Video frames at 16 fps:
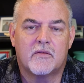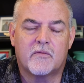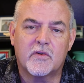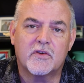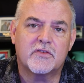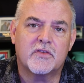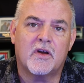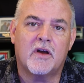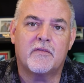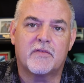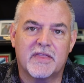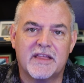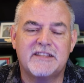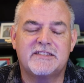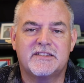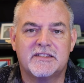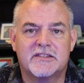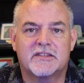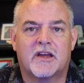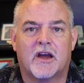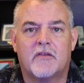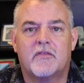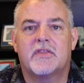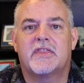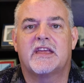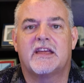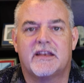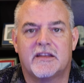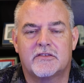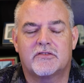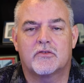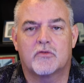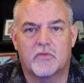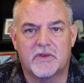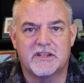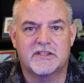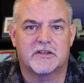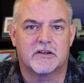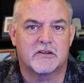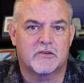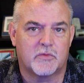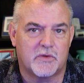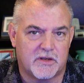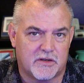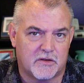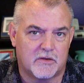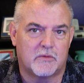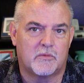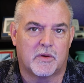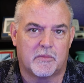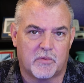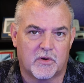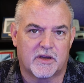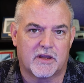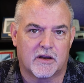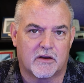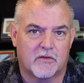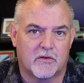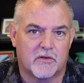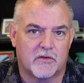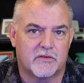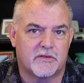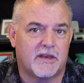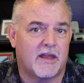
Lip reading: First off, let's just cover the initial research we do when booking a cruise.